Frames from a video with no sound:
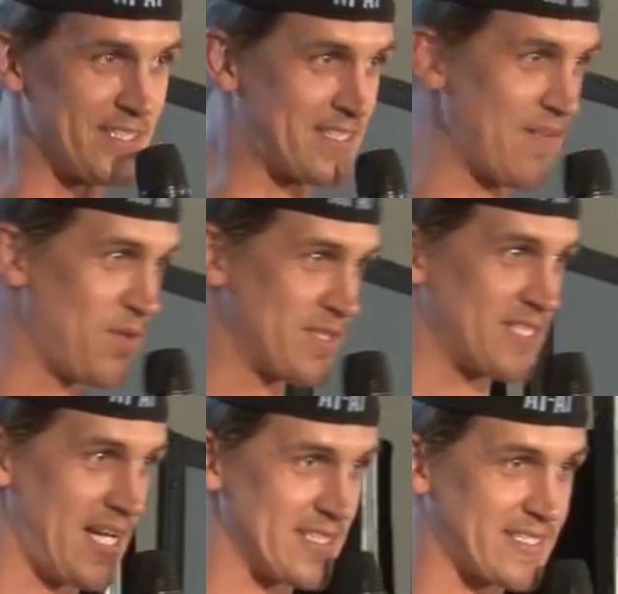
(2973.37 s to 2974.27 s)
Does everyone
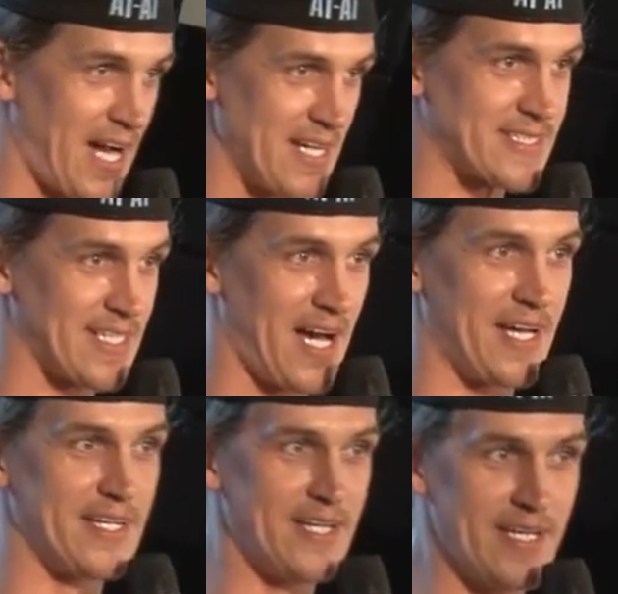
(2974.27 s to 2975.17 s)
see his tights
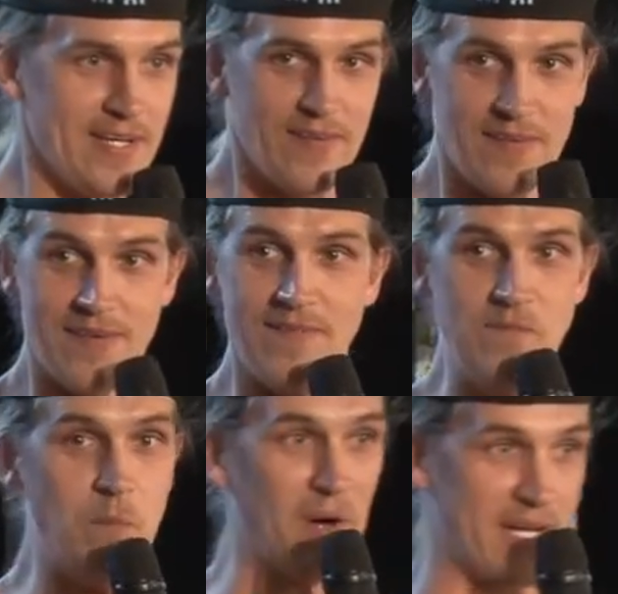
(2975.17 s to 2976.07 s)
on?
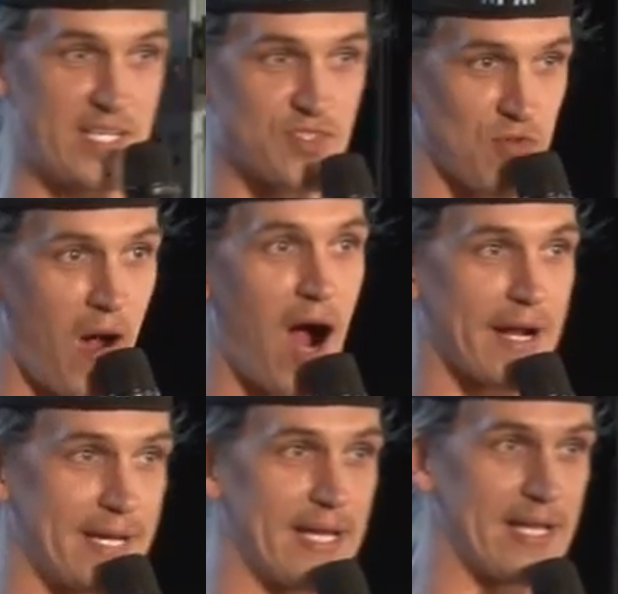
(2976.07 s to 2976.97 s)
But he's
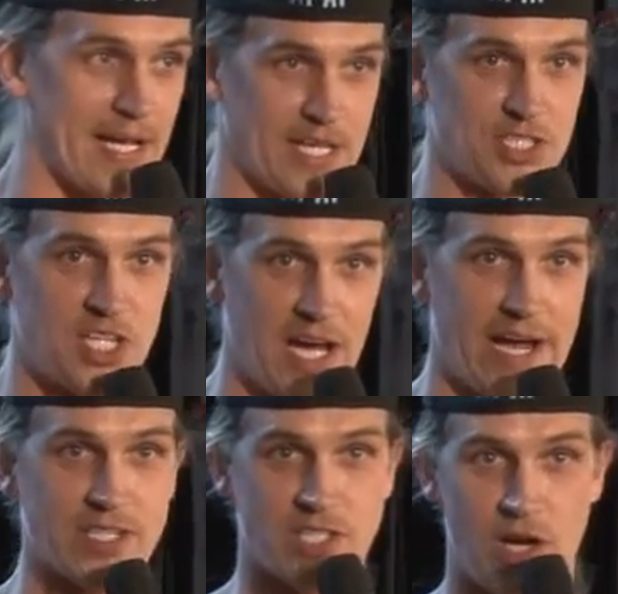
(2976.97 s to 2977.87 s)
rocking it like a
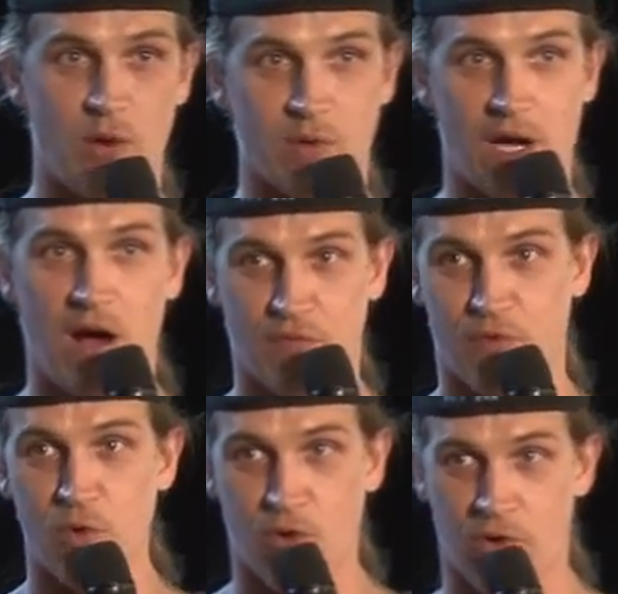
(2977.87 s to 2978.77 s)
G.I. Joe Kung
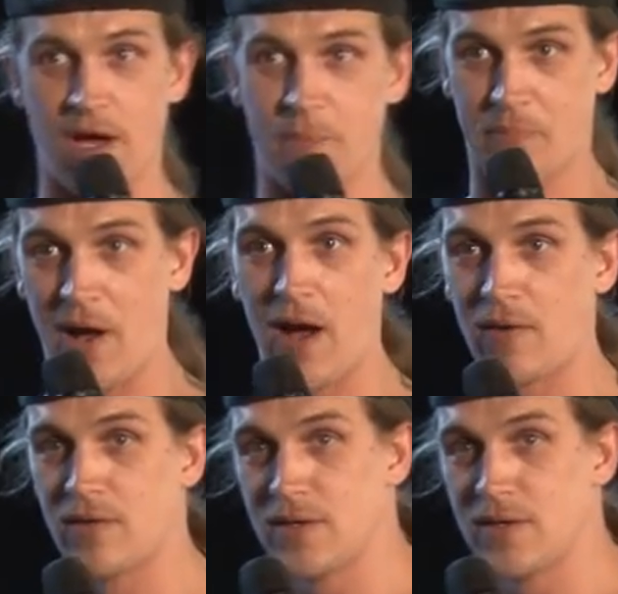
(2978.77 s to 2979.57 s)
Fu grip, bro.